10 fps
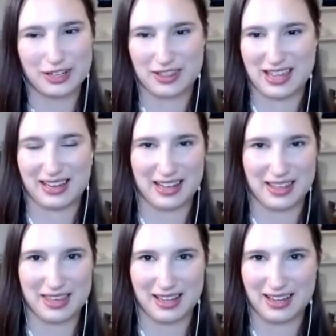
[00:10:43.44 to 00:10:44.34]
thing, and
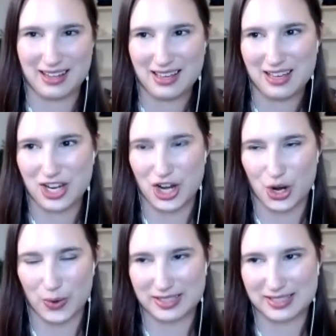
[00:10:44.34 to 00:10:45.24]
I think
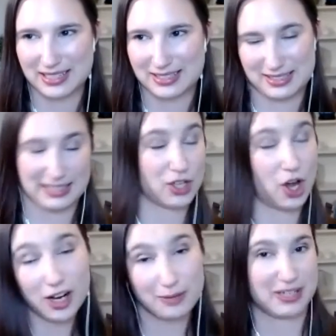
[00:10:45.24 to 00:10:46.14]
it's
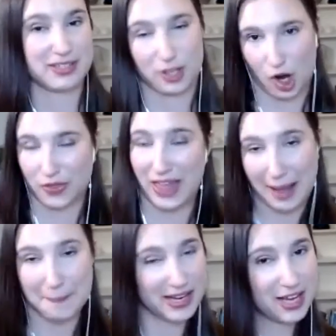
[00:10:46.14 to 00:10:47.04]
hard because there aren't
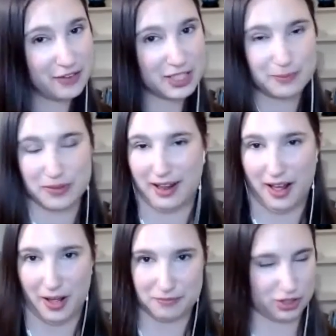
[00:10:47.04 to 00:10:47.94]
that many of us. But
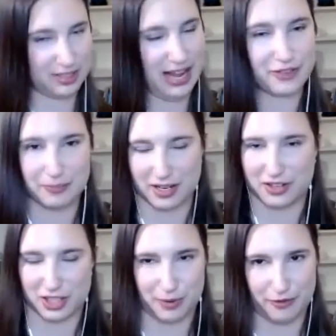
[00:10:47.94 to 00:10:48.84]
just having been in
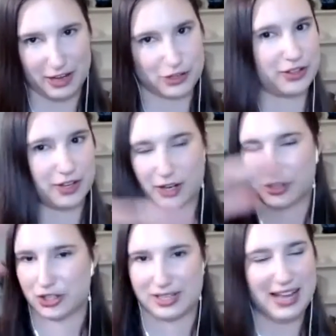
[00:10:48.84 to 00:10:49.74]
this profession, there are
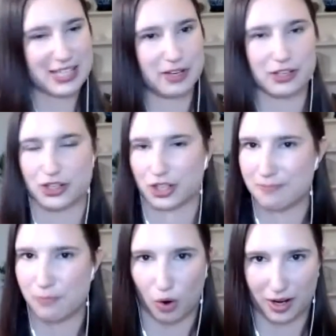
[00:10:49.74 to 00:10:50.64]
just exponentially
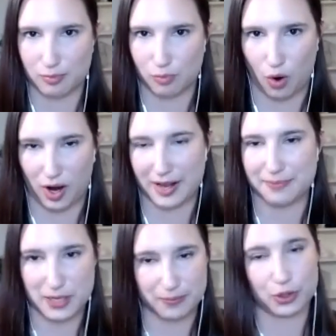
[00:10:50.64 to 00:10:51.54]
more and more,
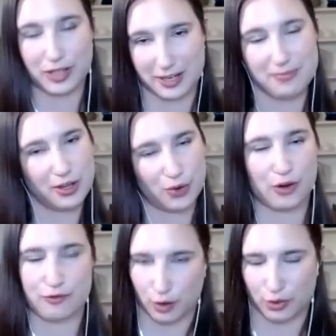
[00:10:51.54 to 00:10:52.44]
and people like me who
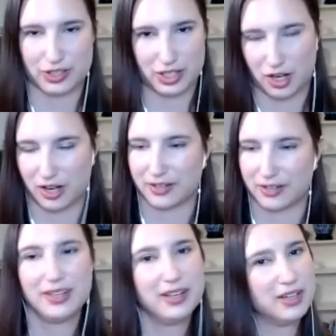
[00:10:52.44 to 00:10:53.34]
are focusing on
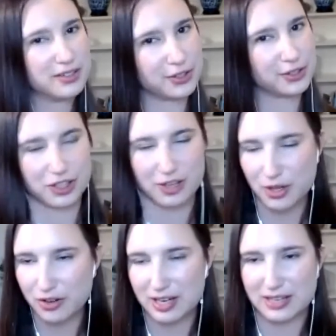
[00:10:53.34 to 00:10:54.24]
certain
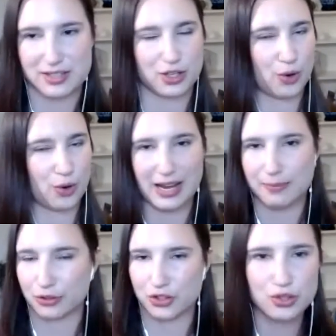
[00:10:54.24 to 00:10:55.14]
communities and who are
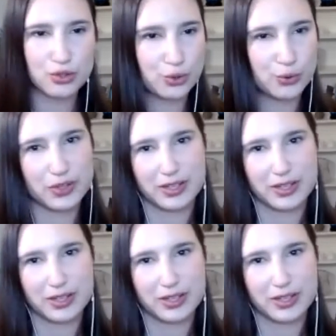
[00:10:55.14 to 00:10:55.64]
able to